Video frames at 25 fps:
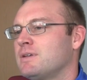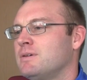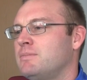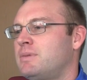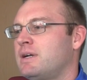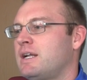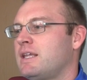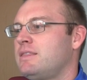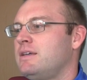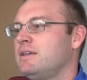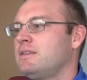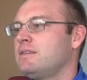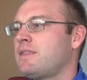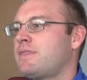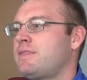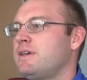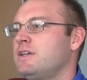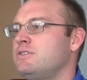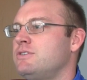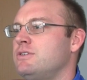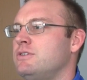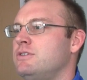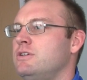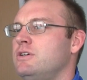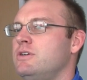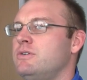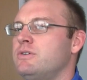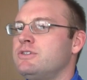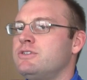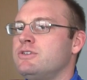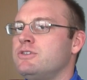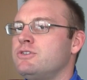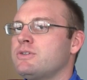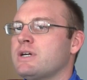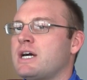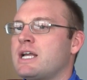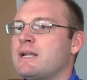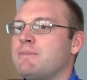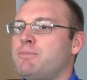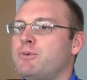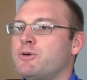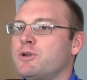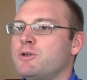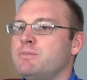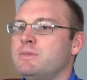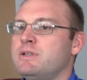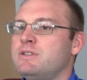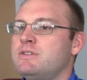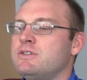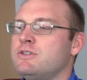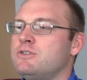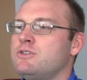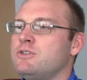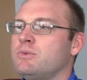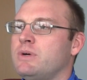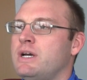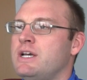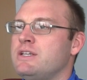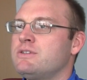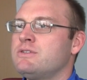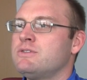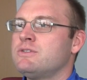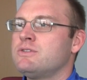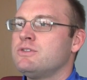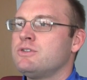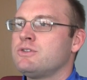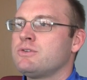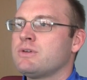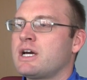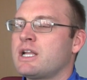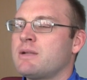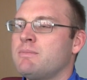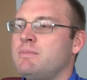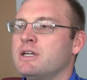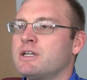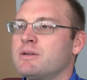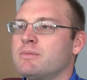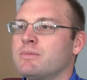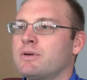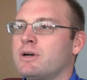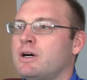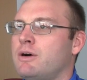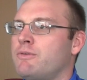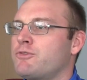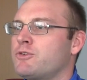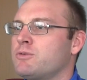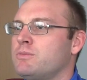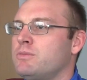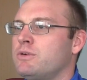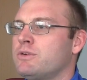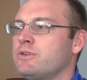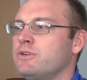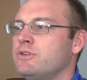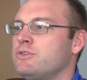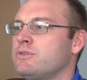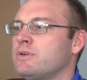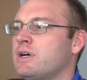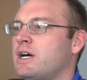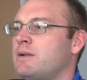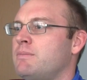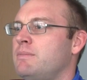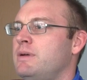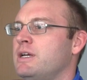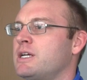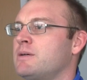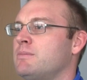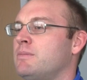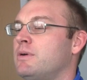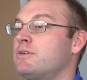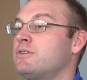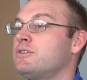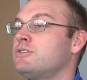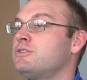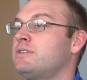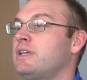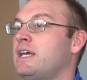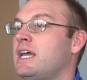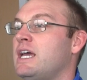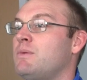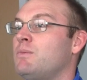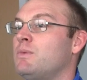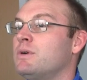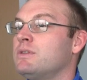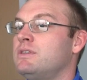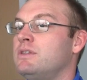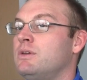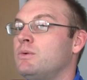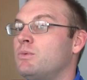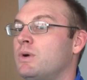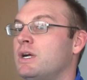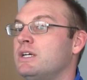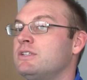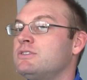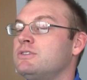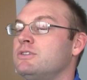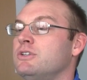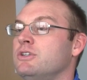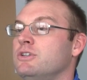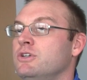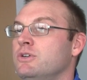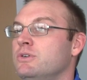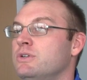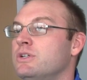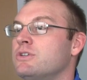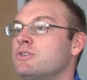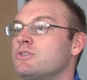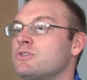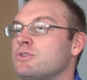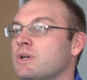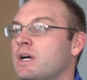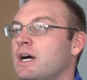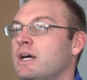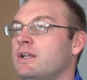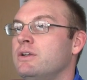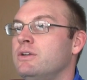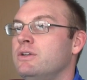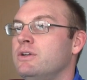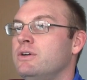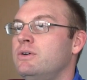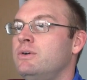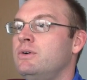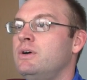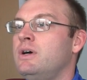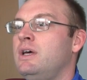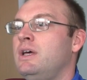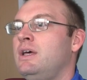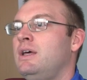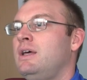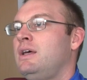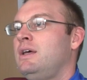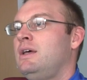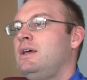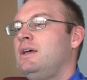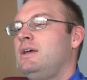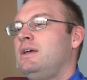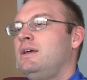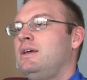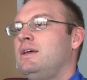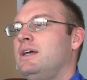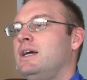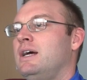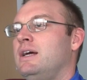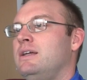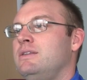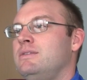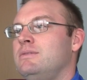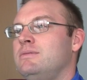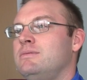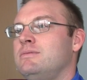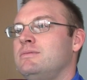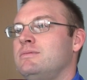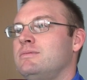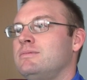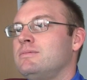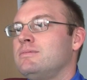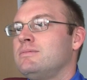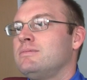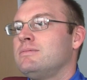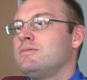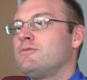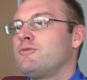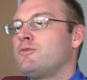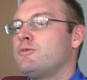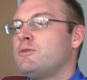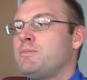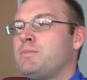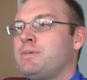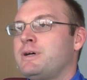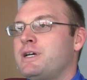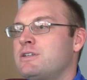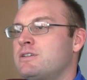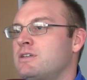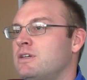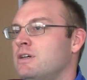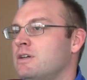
But I think the things you do is you try to put them in situations, you try to make them comfortable, you try to make them understand what the rest of the unit's trying to do. And from a place